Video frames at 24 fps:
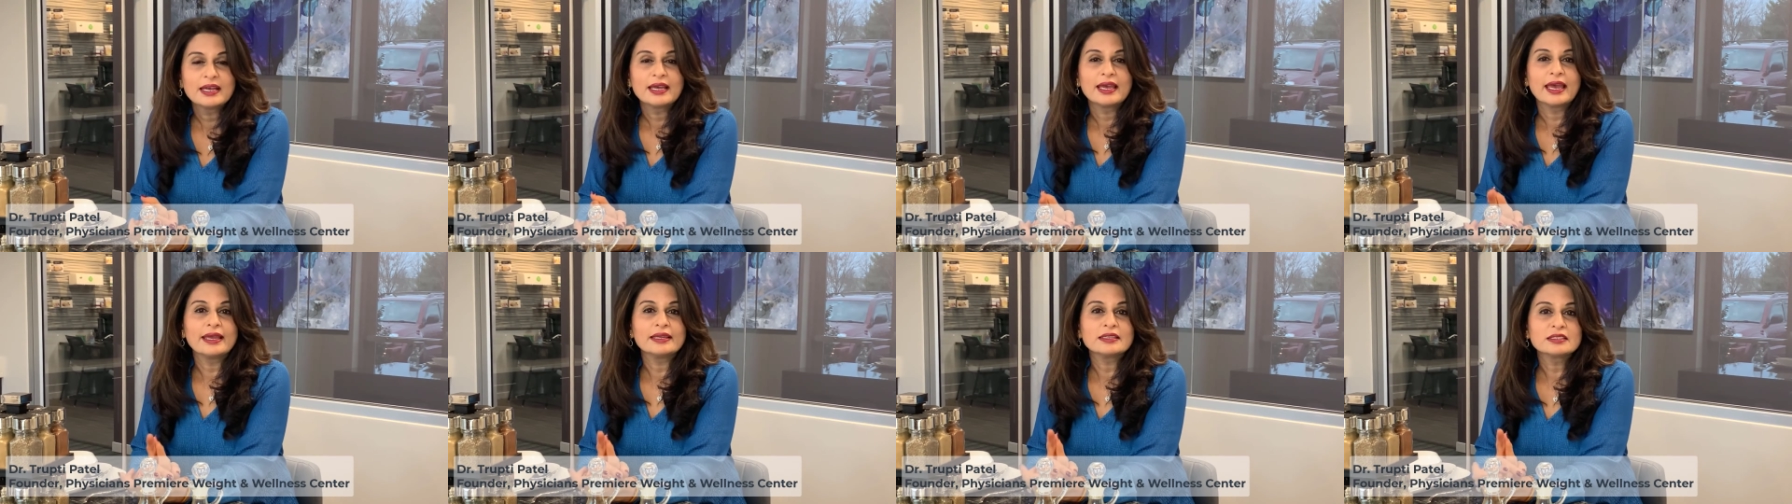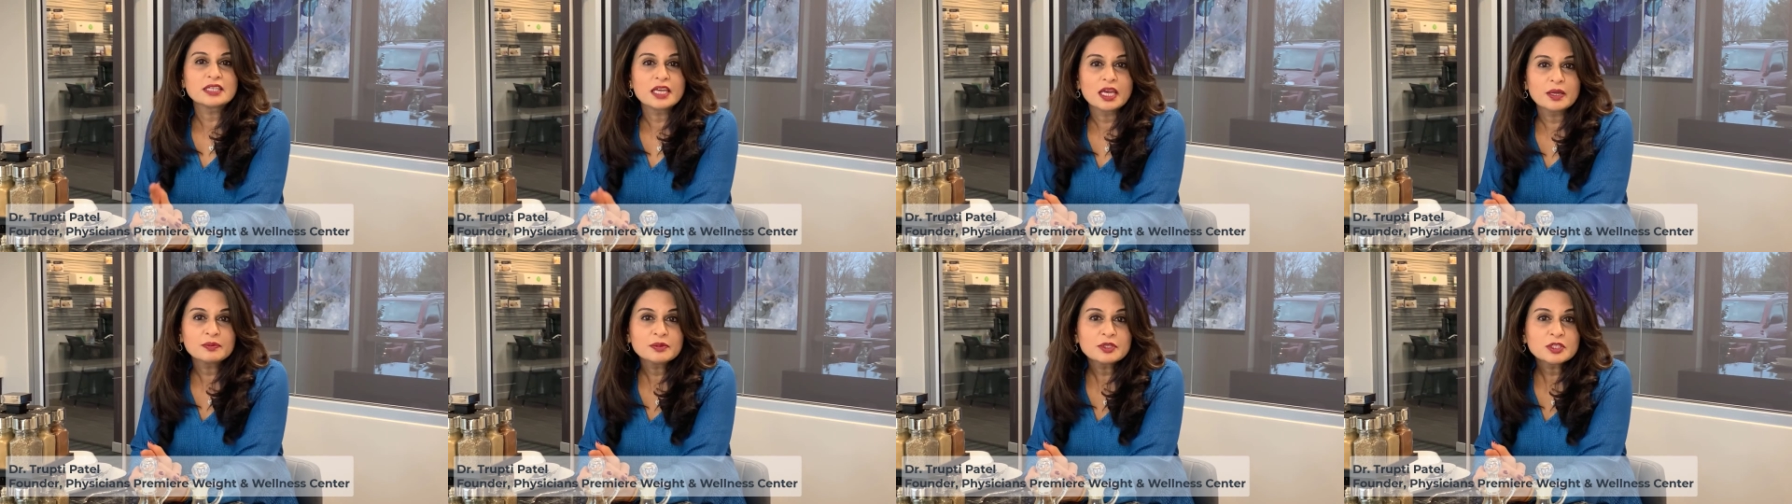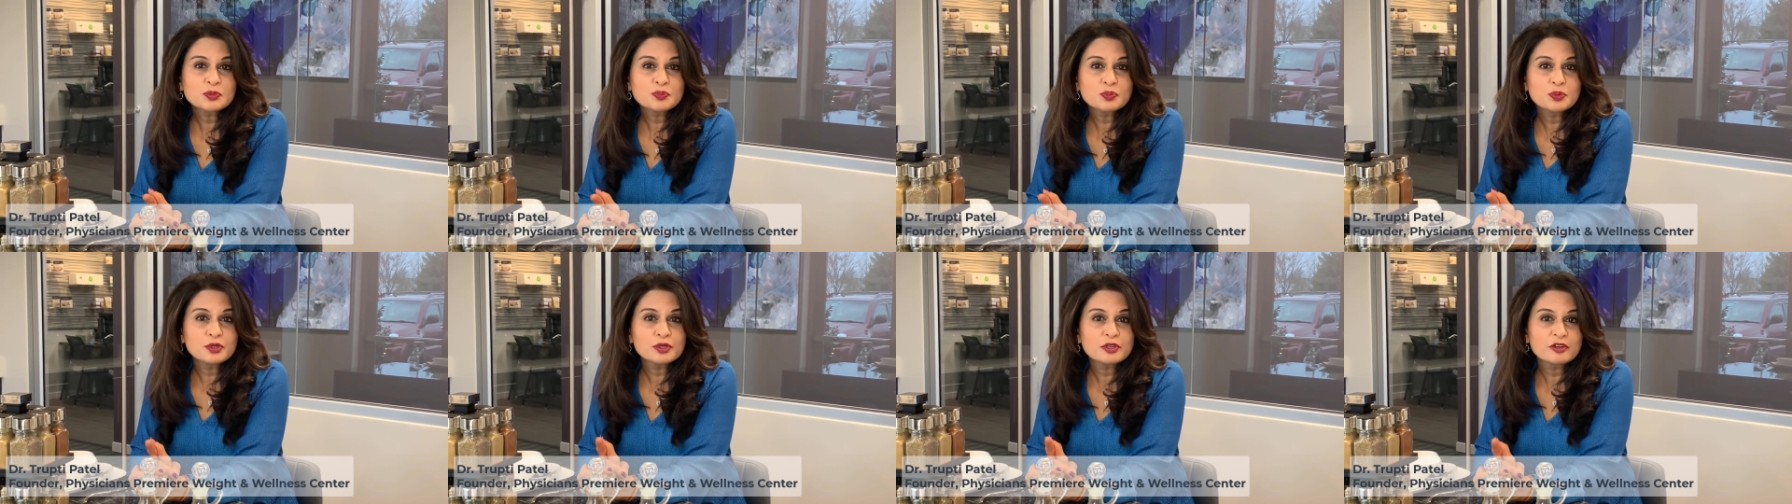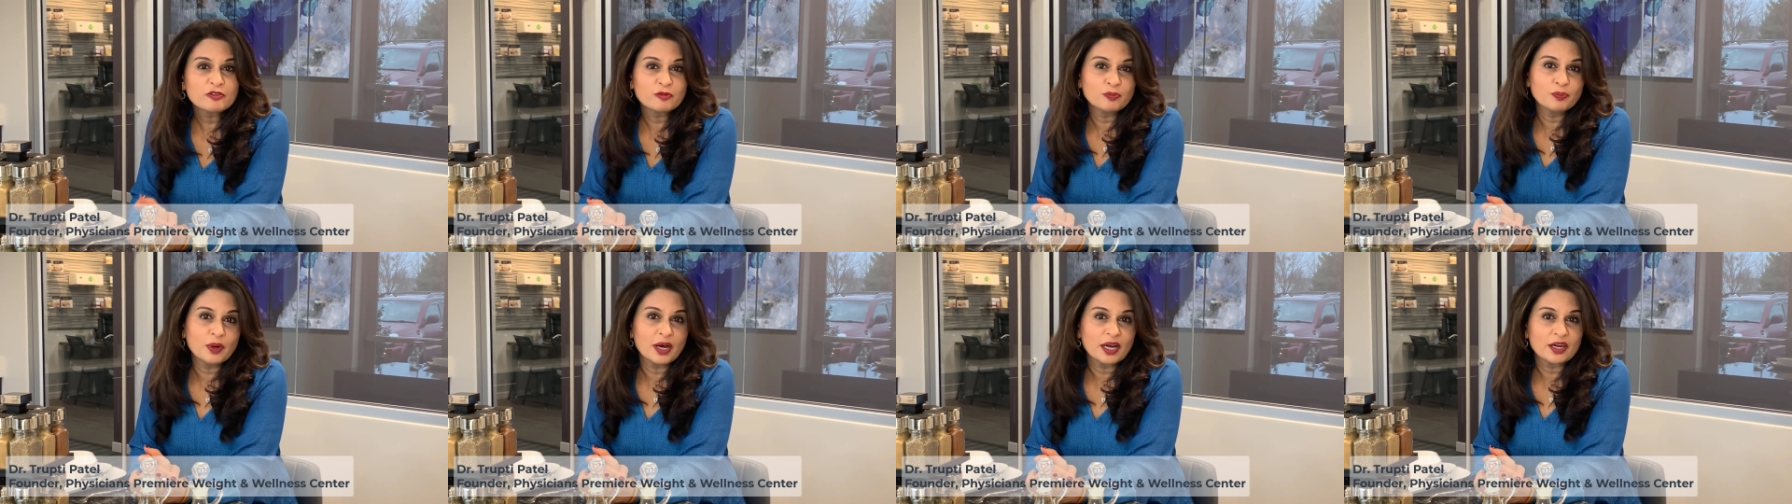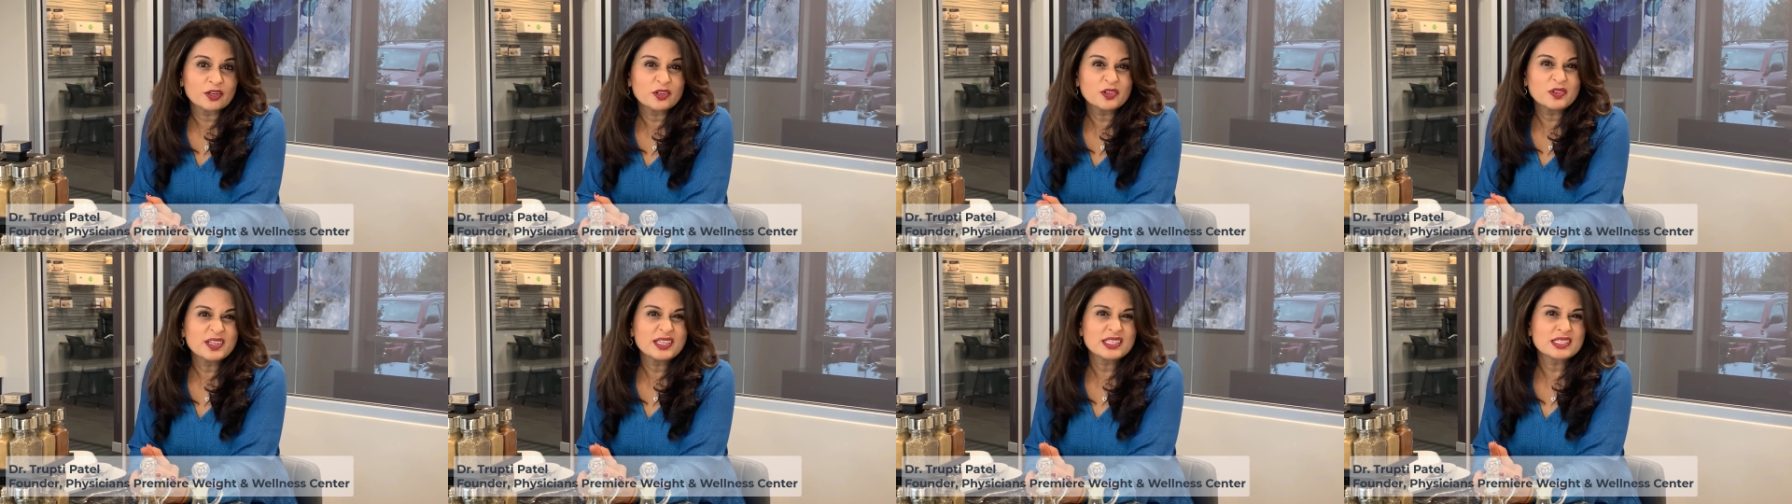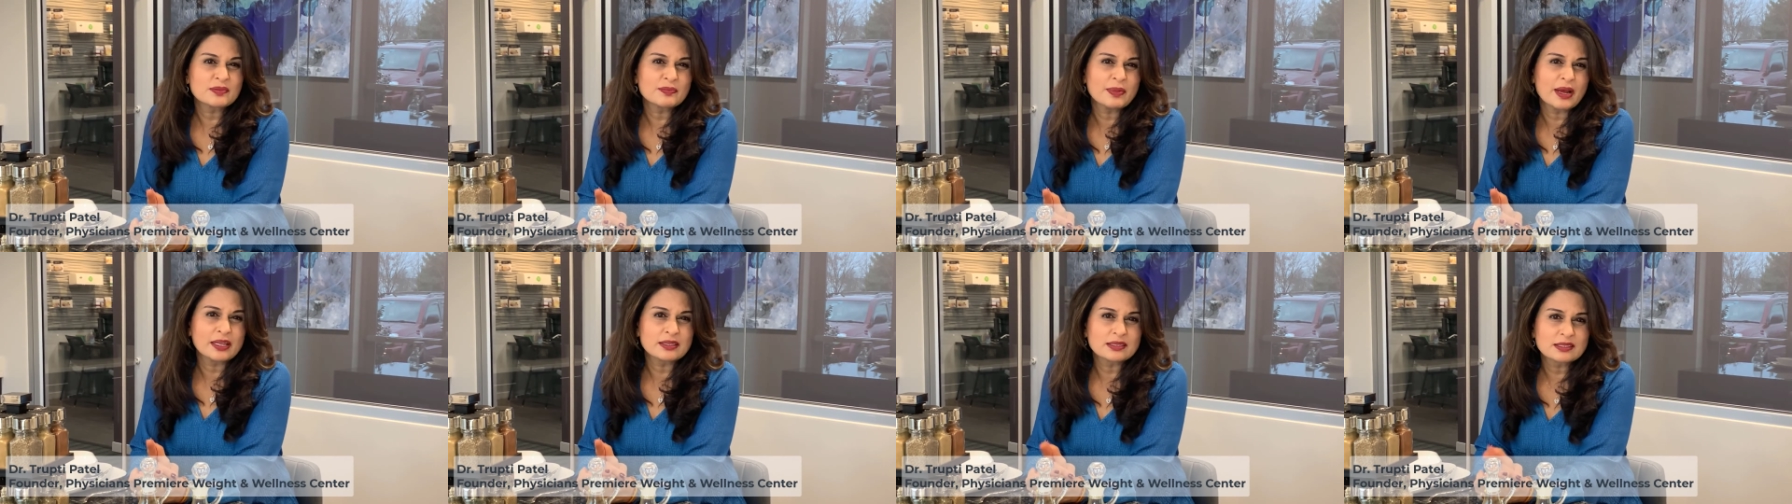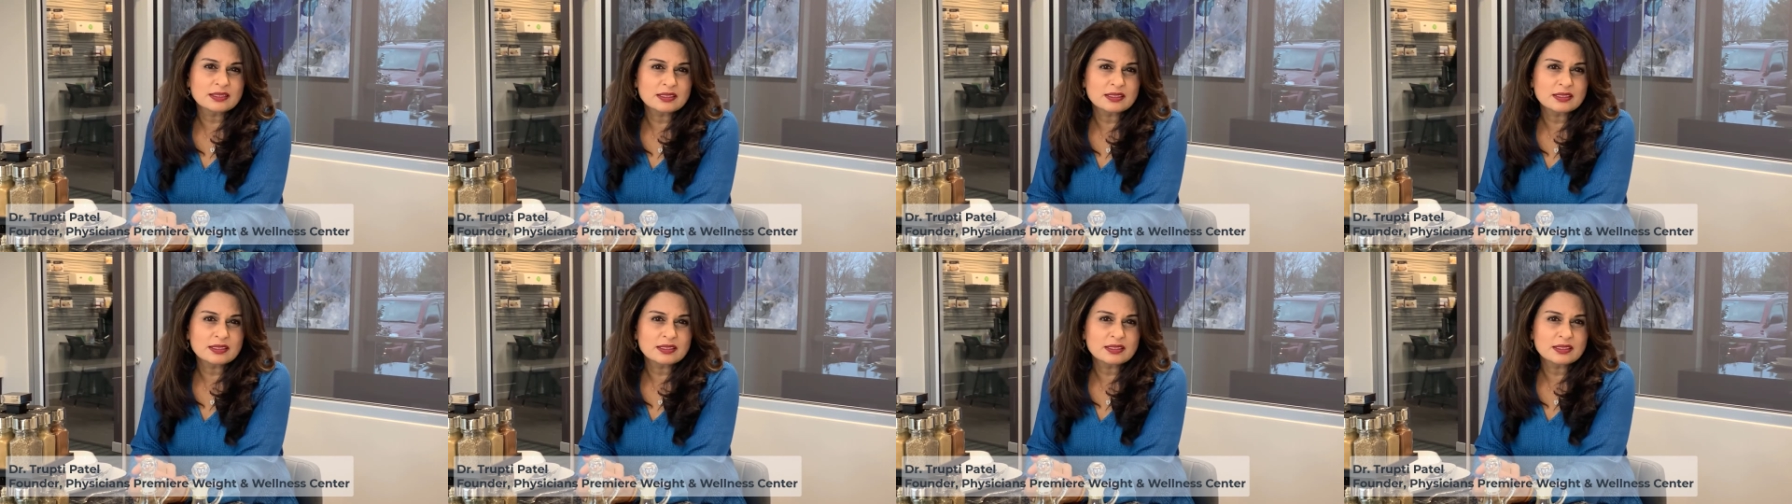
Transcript: a tablespoon of butter is about